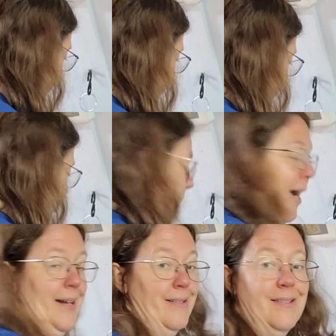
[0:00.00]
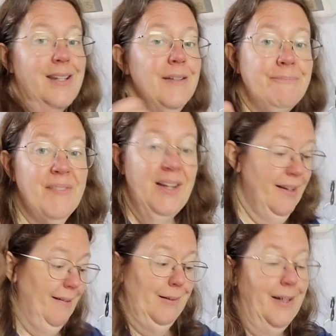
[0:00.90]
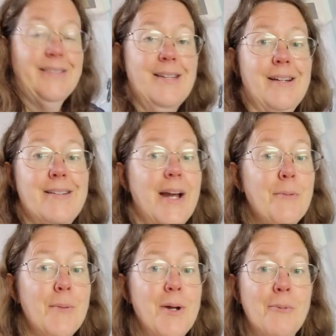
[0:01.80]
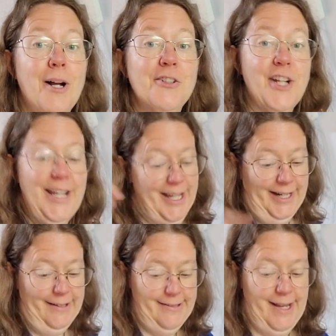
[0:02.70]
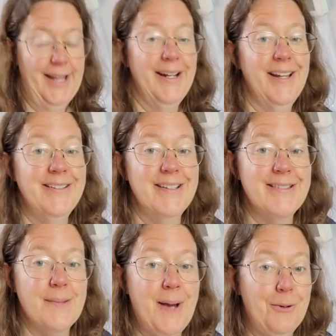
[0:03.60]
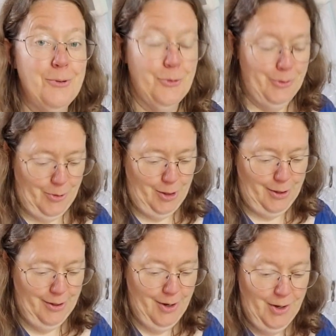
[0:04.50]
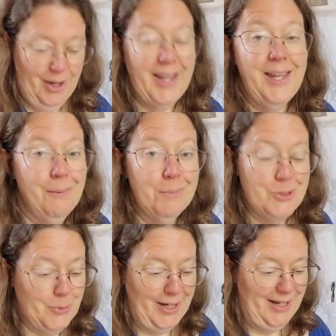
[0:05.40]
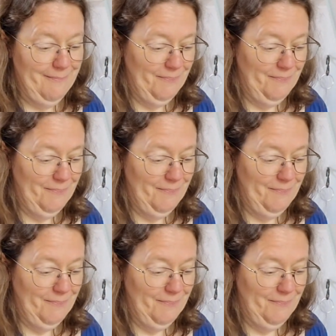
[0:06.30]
need to. But honestly, I set a timer on my watch and I headed outside and did some outdoor work in between